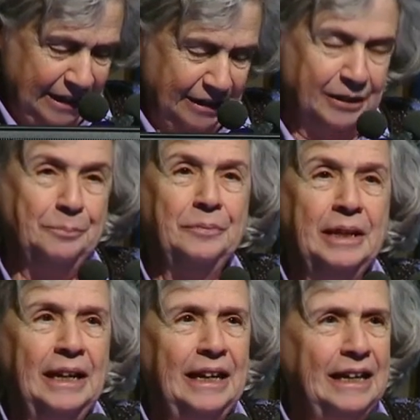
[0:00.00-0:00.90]
Um,
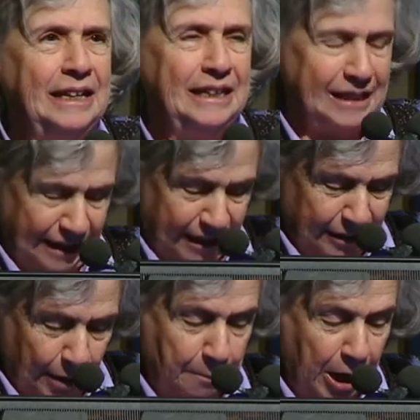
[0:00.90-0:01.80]
he, uh,
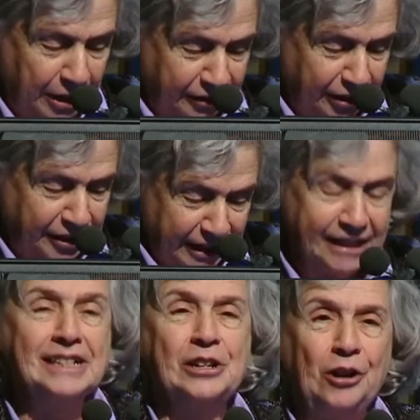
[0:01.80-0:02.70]
among the
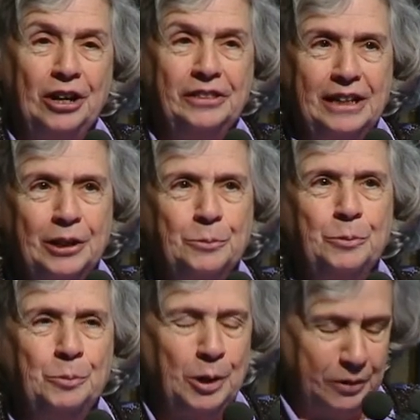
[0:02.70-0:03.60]
things on there,
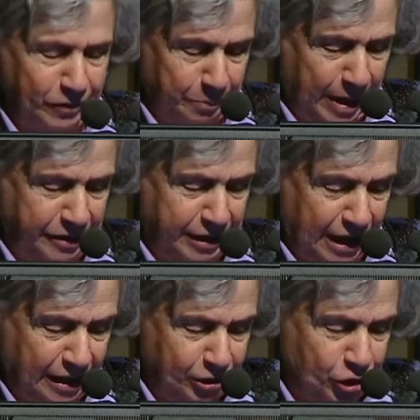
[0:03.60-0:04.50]
one of the
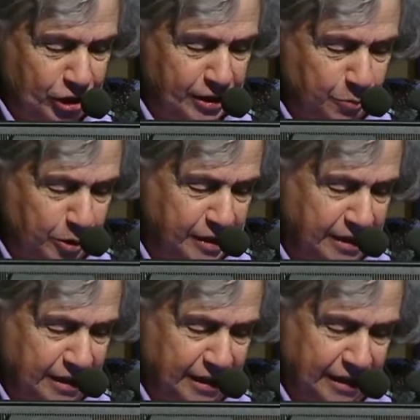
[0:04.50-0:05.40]
methodologies was
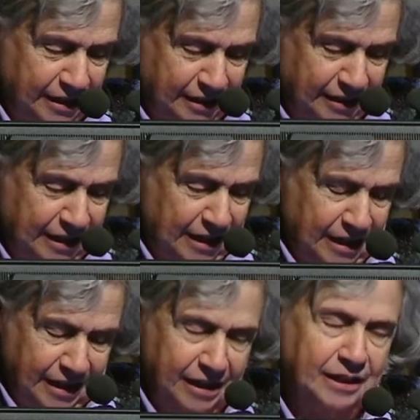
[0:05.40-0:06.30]
the uh,
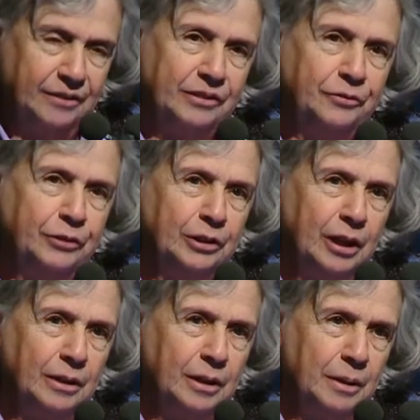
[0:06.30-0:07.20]

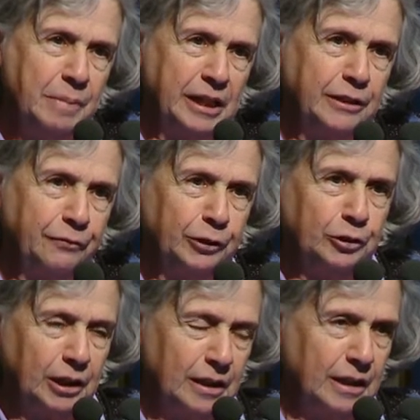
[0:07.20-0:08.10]
a method for
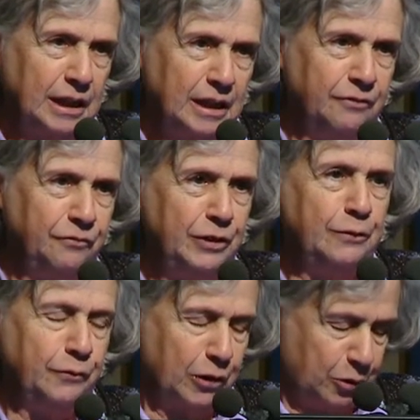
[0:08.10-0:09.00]
looking at in
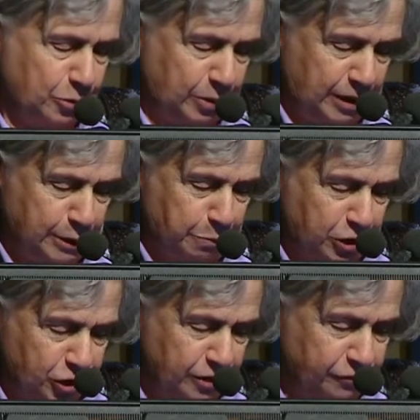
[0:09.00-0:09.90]
vivo
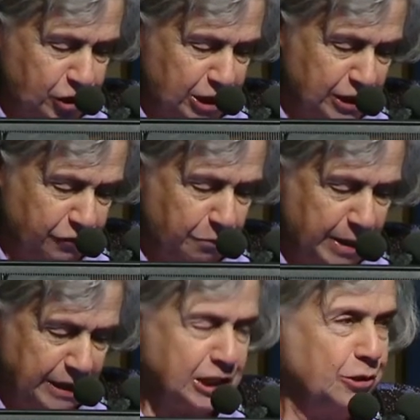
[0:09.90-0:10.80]
expression of genes from
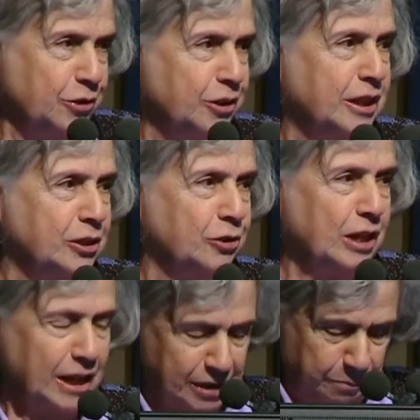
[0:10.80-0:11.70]
bacteria that
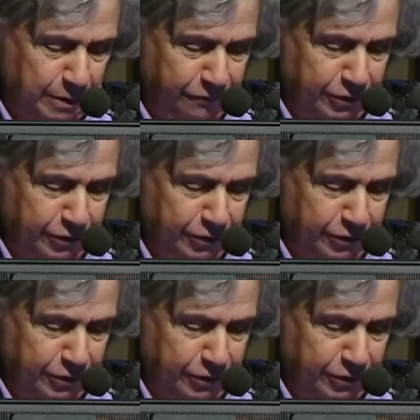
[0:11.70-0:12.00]
turn out to be